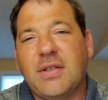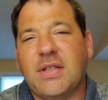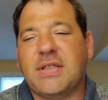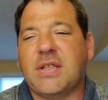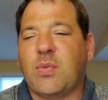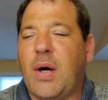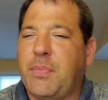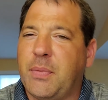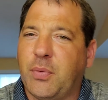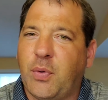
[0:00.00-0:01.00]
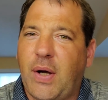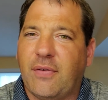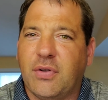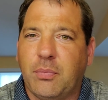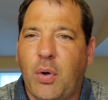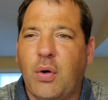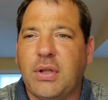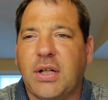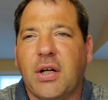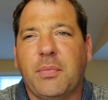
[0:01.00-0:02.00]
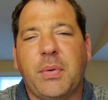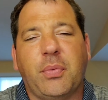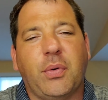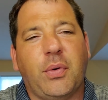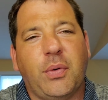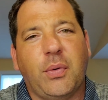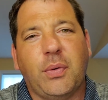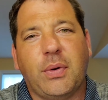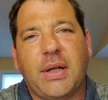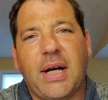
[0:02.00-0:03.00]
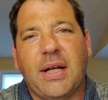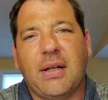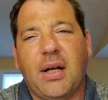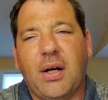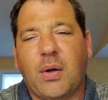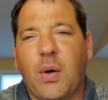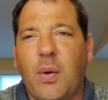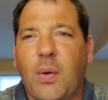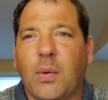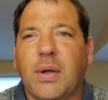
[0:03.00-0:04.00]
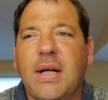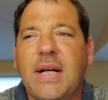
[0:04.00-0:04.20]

This is why people who have pneumonia or people who get a cold,